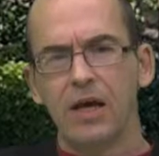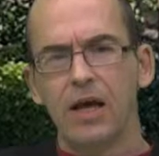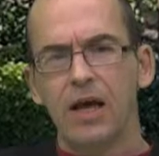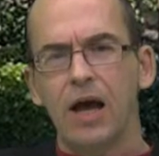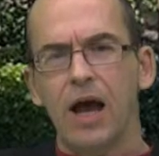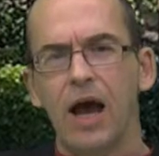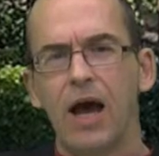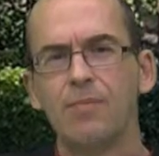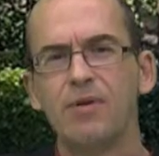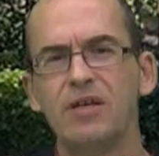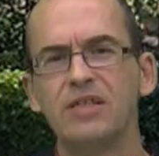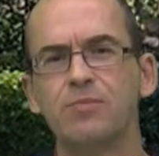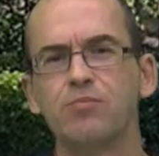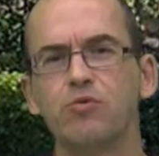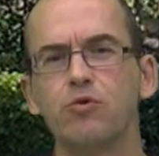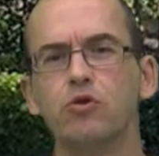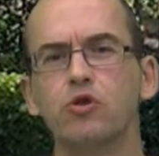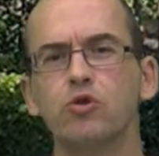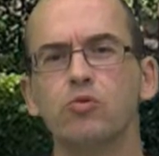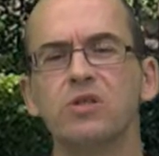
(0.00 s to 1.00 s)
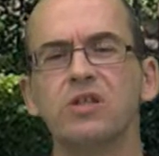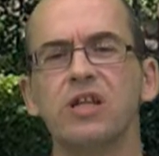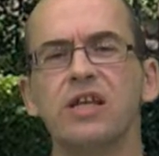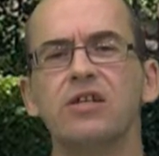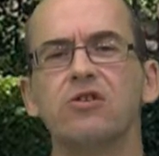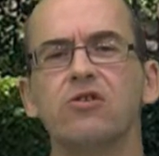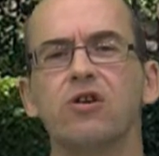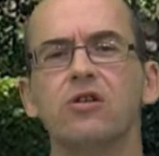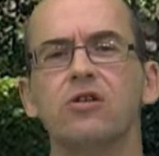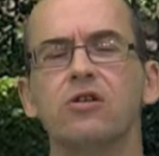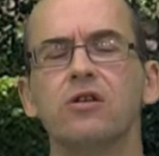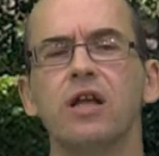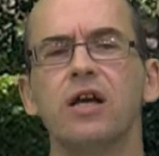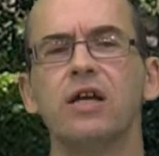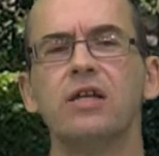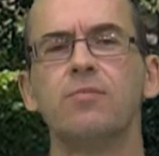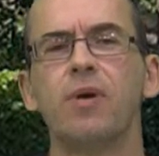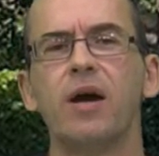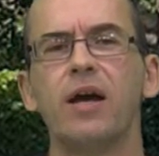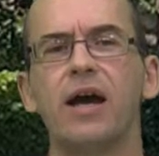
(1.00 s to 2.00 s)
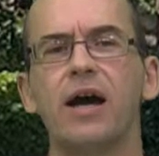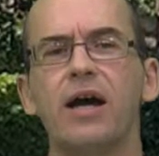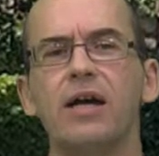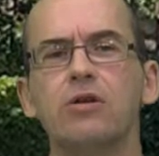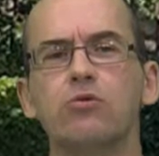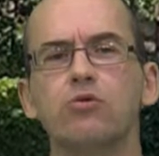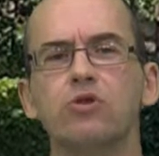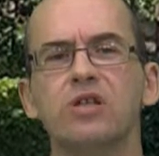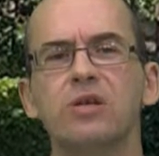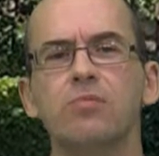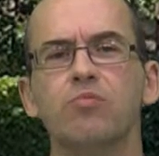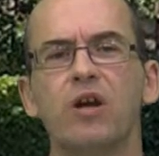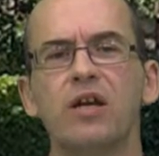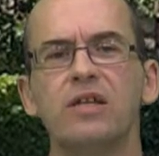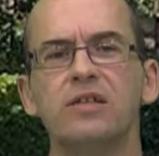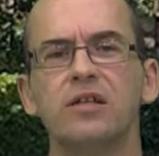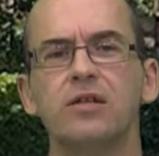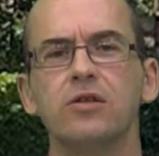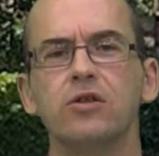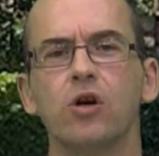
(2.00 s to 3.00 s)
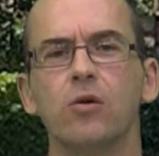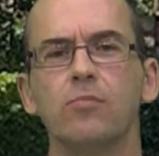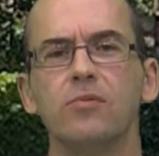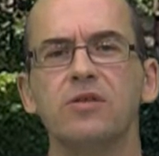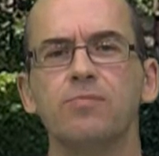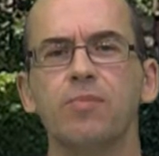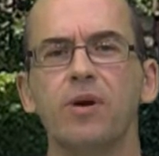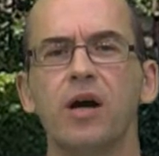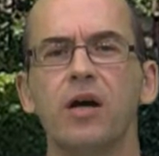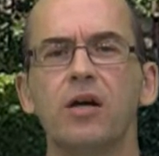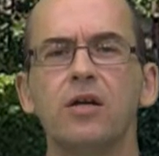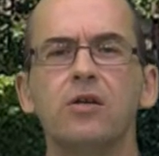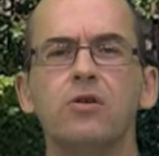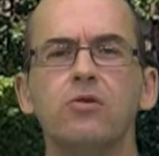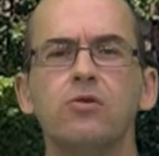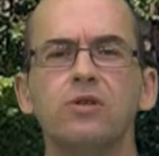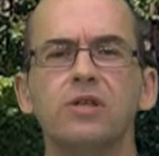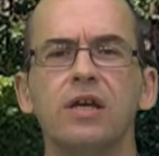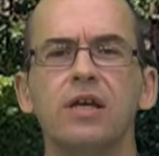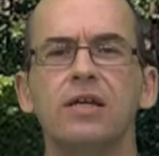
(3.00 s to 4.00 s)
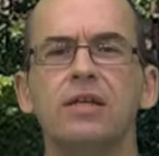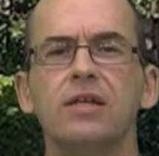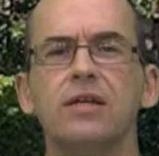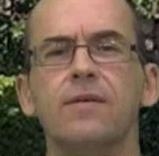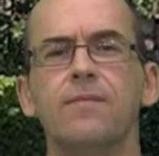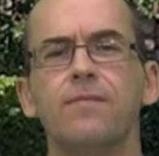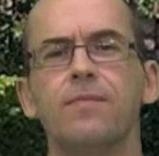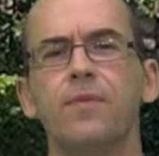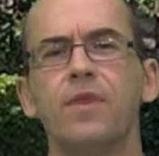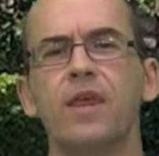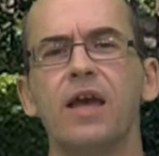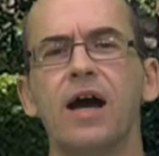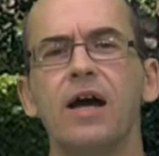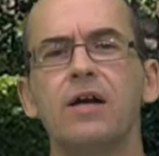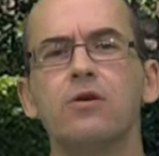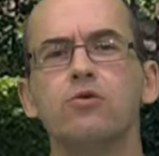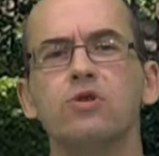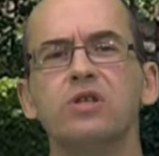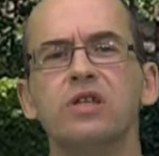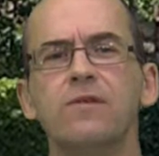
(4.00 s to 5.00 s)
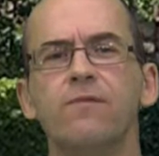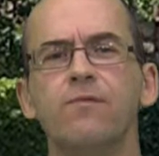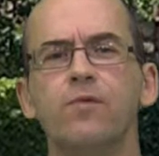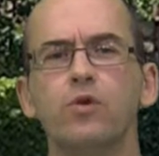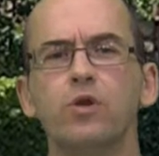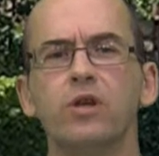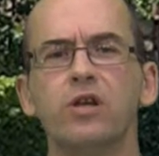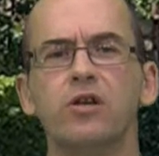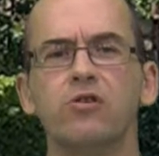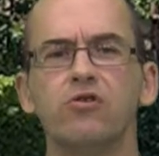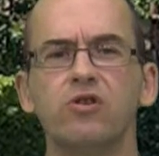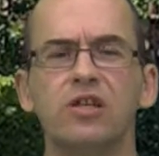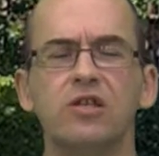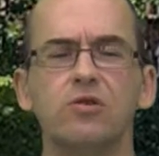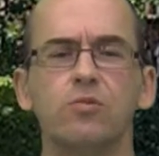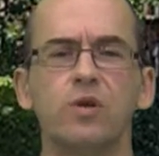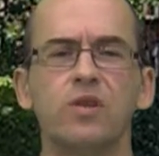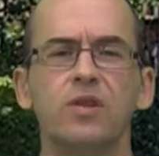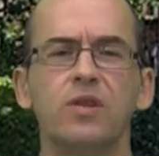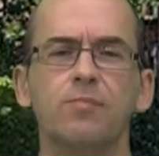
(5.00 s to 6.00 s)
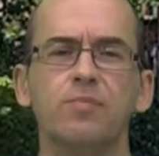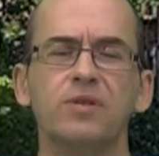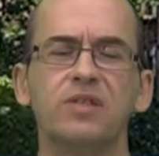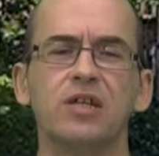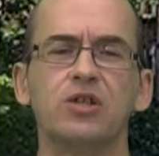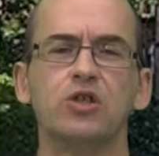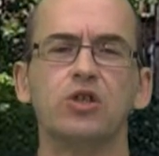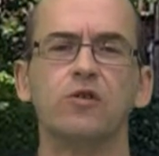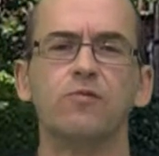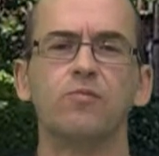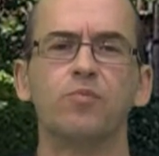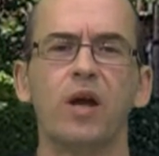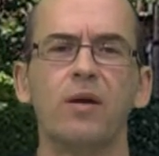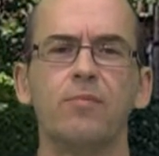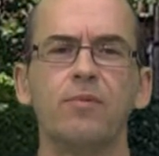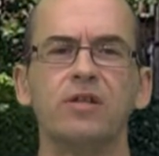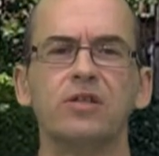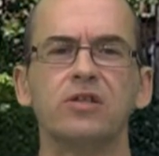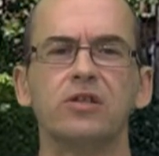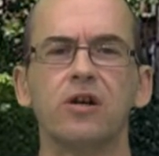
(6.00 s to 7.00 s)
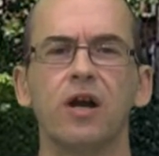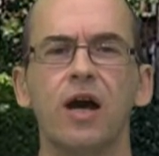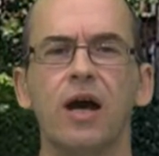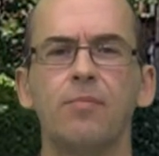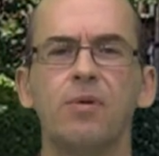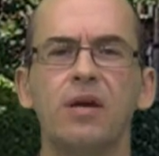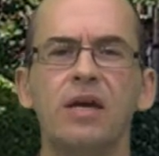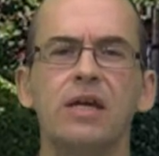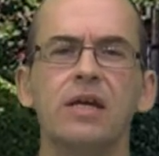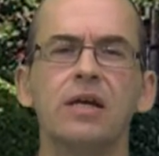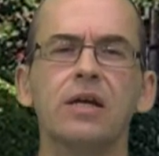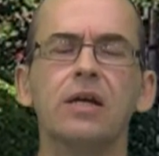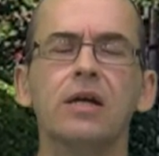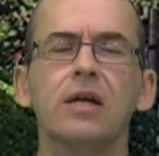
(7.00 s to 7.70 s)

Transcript: Abe's approach was later underlined by IOC President Thomas Bach, who said, "The IOC fully agrees with the position of Prime Minister Abe.